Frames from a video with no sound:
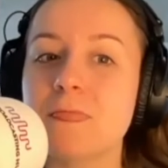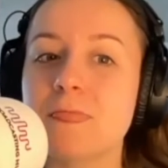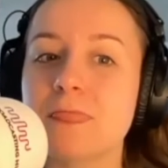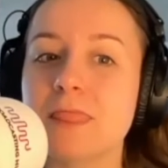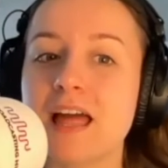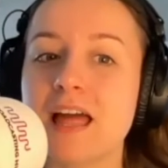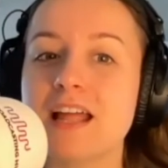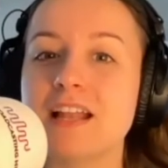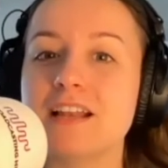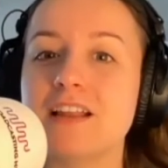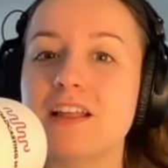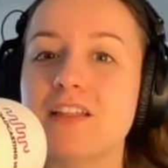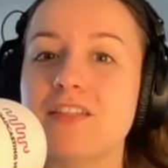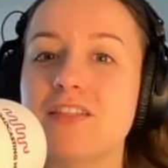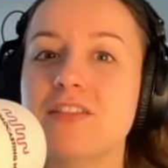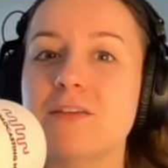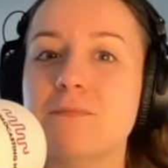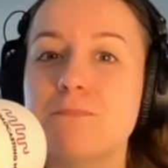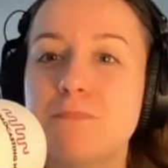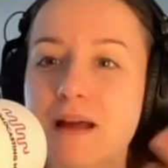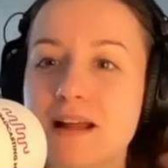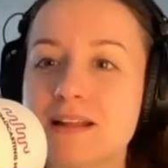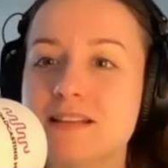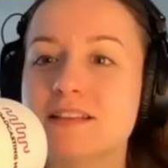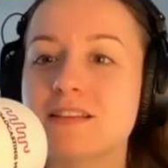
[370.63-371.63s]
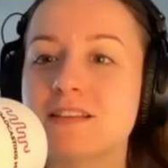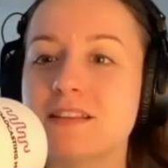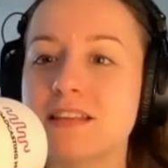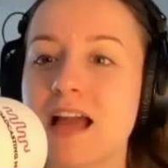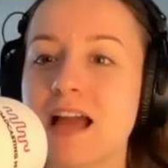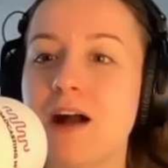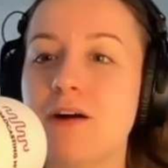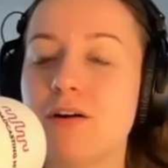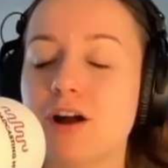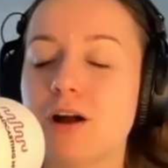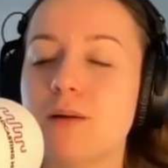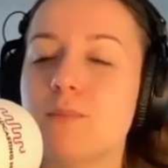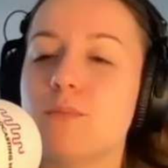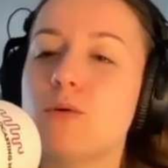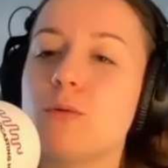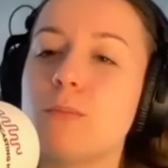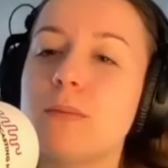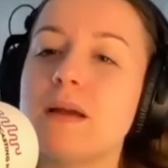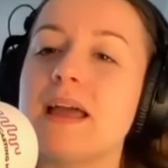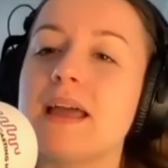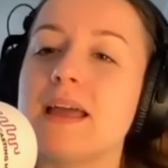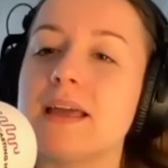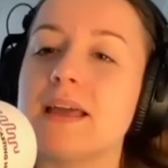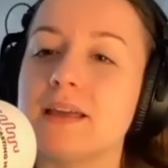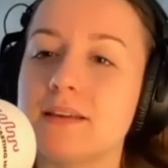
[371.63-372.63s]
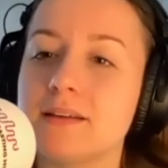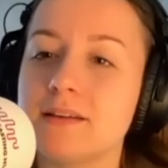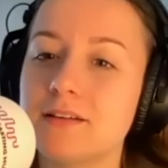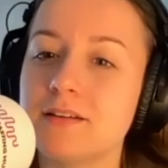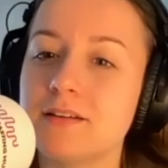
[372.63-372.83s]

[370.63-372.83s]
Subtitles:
then the better the outcome will be.